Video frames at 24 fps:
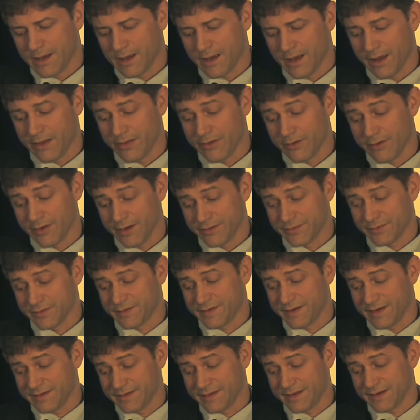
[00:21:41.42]
Other
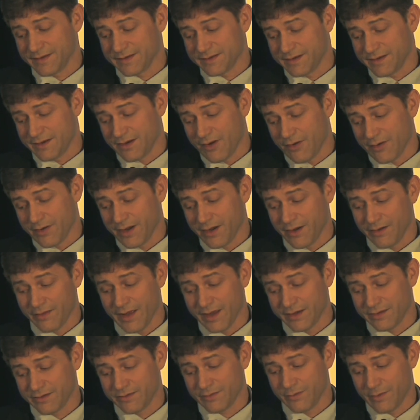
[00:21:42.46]
interesting things to note here,
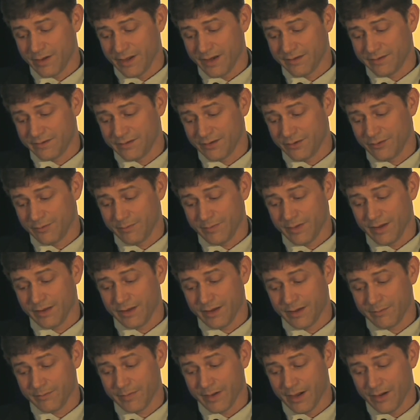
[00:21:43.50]
that 22
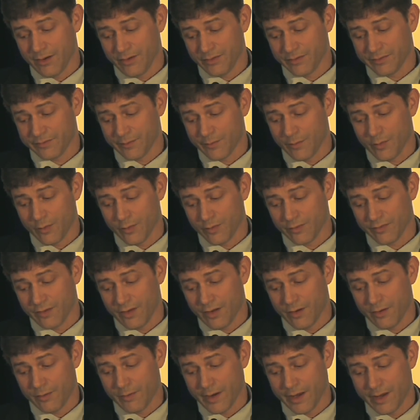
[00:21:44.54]
million barrels from
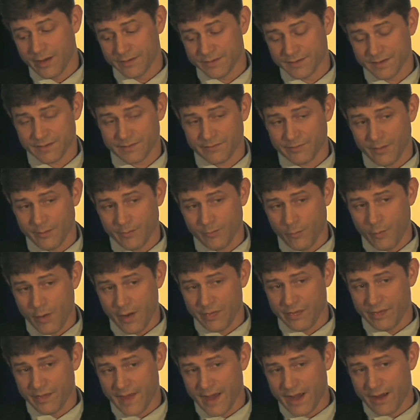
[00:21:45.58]
horizontal wells is from
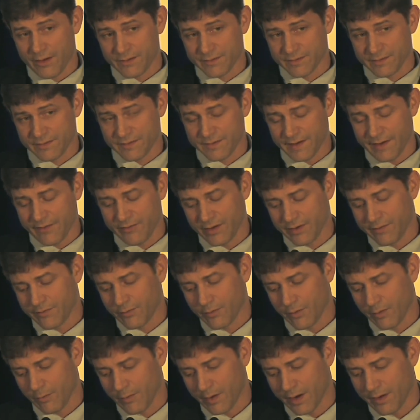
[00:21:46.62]

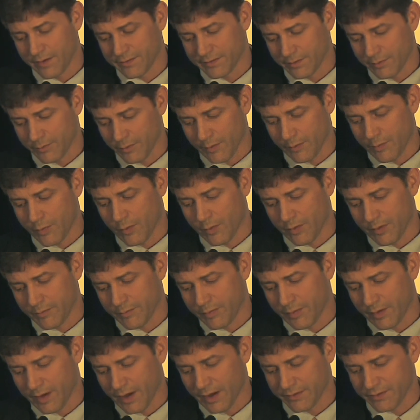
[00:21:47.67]
1,074 wells that
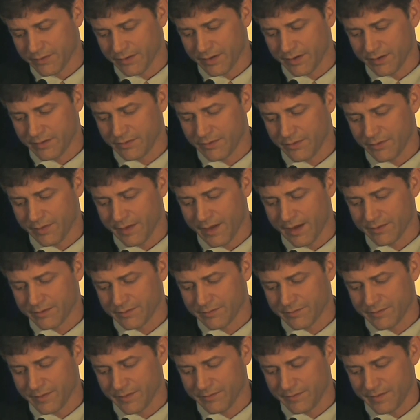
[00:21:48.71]
reported production in
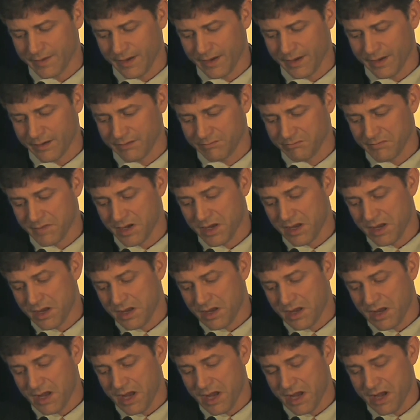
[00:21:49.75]
2015
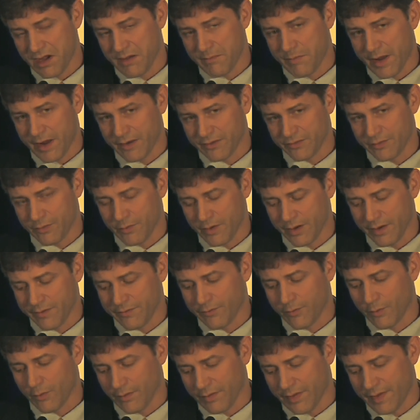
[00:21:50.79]
and about
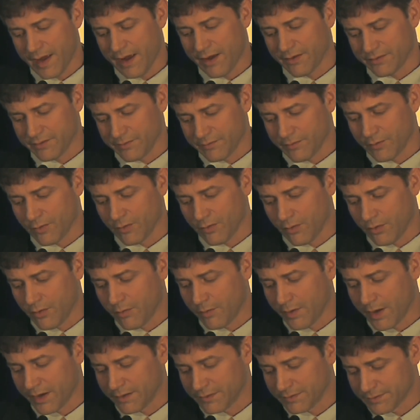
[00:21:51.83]
24,000 vertical
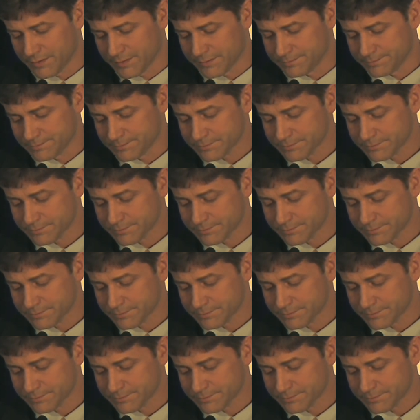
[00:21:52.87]
wells.